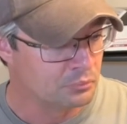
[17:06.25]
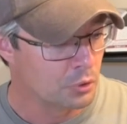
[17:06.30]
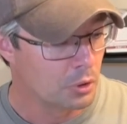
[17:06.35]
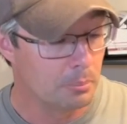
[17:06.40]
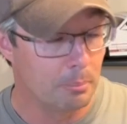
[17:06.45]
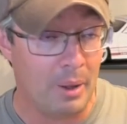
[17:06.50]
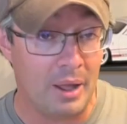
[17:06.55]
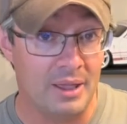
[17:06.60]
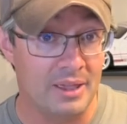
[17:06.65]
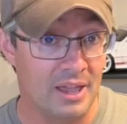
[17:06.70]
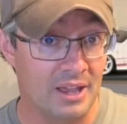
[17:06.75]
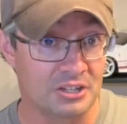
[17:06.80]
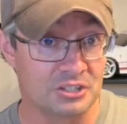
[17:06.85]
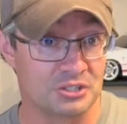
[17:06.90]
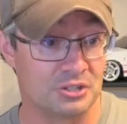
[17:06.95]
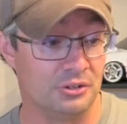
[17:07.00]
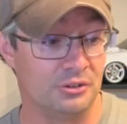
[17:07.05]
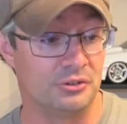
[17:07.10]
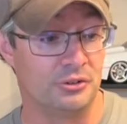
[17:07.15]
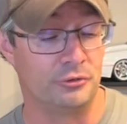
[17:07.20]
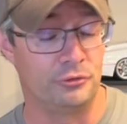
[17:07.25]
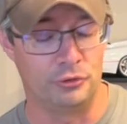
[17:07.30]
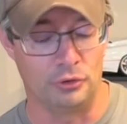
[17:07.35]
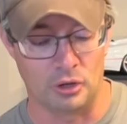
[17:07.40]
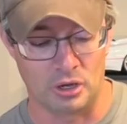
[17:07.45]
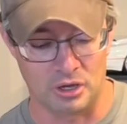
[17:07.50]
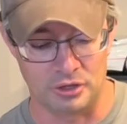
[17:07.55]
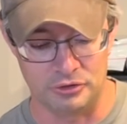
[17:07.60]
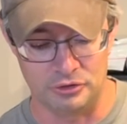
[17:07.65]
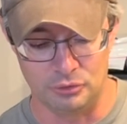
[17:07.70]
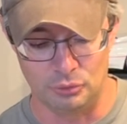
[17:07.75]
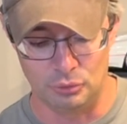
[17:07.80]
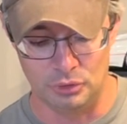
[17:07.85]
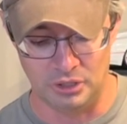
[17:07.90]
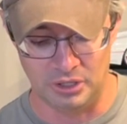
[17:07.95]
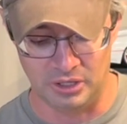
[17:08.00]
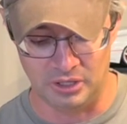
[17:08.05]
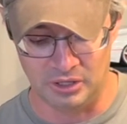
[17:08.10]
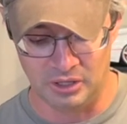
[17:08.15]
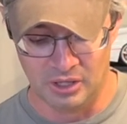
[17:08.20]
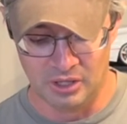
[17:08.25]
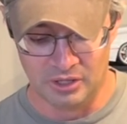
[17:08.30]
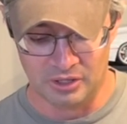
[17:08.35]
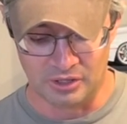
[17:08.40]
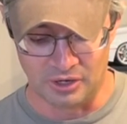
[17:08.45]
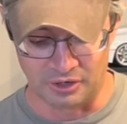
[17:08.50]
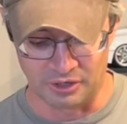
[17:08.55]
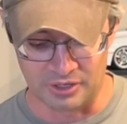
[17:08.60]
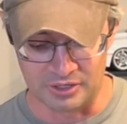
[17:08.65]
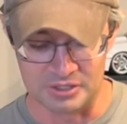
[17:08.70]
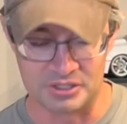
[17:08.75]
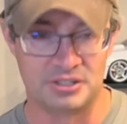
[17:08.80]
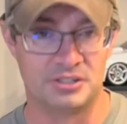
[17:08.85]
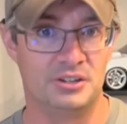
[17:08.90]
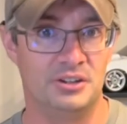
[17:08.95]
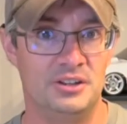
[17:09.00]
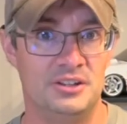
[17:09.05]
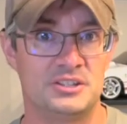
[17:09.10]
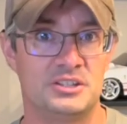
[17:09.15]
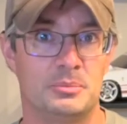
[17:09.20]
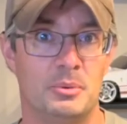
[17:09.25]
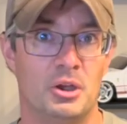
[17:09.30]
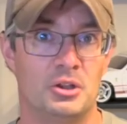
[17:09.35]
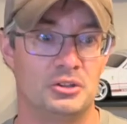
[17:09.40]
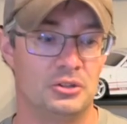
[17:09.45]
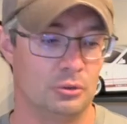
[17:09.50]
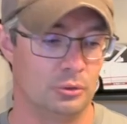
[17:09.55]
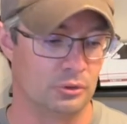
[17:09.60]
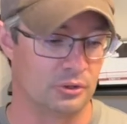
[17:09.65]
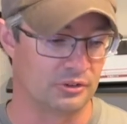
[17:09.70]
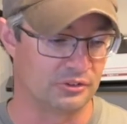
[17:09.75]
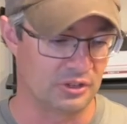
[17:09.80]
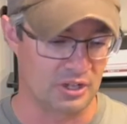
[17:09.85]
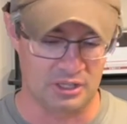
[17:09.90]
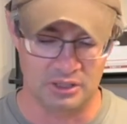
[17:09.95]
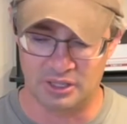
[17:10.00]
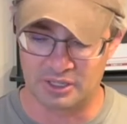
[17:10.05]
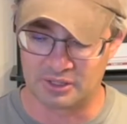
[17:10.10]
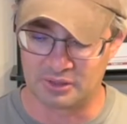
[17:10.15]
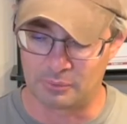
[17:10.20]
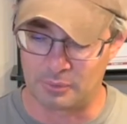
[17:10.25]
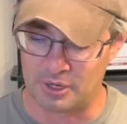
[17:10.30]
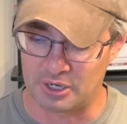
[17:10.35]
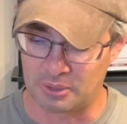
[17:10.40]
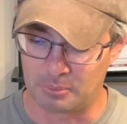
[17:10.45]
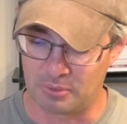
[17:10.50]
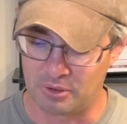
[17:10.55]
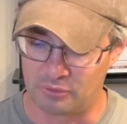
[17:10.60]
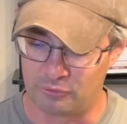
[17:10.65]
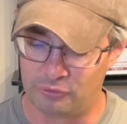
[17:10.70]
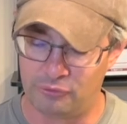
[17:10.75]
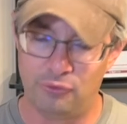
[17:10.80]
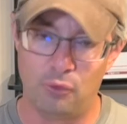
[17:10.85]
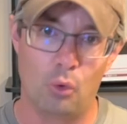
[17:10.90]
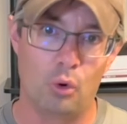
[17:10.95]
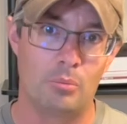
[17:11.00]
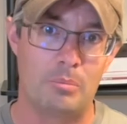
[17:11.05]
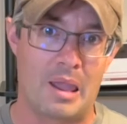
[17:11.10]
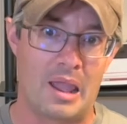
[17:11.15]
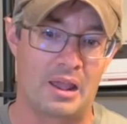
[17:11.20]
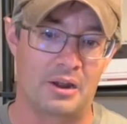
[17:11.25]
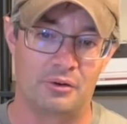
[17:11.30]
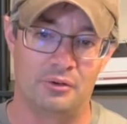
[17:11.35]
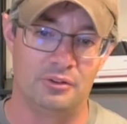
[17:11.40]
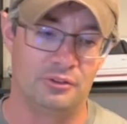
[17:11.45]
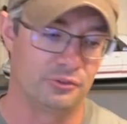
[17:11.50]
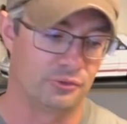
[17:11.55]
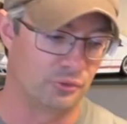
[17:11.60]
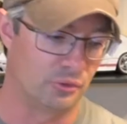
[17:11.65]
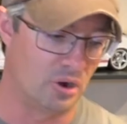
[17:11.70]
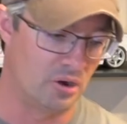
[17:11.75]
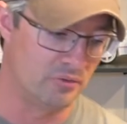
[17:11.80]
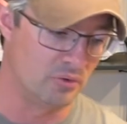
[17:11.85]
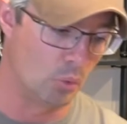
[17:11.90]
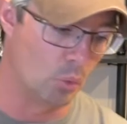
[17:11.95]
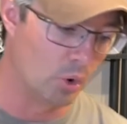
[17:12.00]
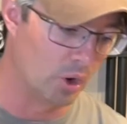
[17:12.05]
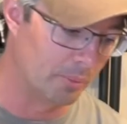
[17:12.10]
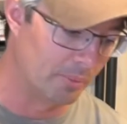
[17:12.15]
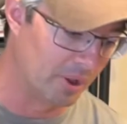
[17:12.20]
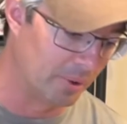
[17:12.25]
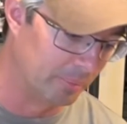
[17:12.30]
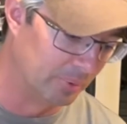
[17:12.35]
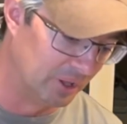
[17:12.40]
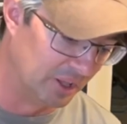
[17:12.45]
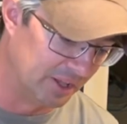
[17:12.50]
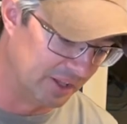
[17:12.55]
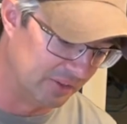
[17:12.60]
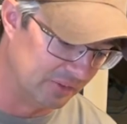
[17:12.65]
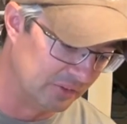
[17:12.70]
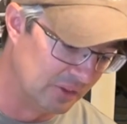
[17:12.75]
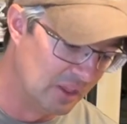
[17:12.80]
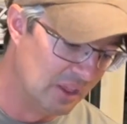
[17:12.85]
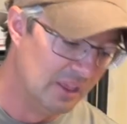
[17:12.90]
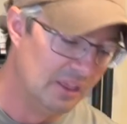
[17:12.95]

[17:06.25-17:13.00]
And buy extras if you really are getting serious about doing this. I like to recommend 4 batteries for every one of my planes.